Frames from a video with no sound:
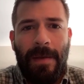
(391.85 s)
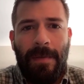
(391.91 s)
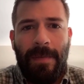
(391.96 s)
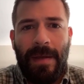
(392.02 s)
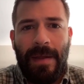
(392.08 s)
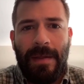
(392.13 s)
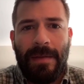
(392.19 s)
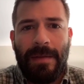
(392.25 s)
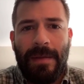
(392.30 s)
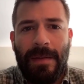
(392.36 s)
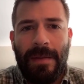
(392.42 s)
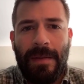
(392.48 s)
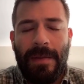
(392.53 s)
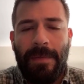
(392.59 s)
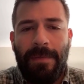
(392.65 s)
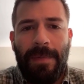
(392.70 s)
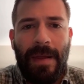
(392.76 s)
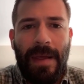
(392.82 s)
But
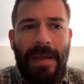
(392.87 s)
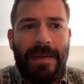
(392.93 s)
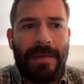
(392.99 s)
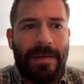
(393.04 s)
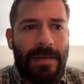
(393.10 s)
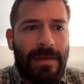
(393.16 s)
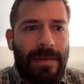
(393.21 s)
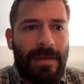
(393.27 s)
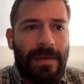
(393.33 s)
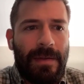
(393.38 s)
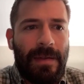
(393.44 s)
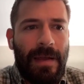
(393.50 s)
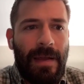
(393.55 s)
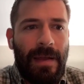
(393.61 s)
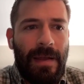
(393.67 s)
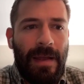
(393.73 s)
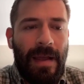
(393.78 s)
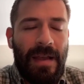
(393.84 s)
the place
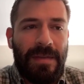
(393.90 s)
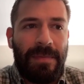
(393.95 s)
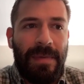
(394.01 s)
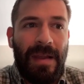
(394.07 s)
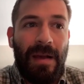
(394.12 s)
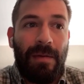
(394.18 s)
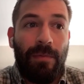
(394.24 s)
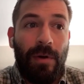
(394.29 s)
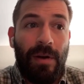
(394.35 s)
that has become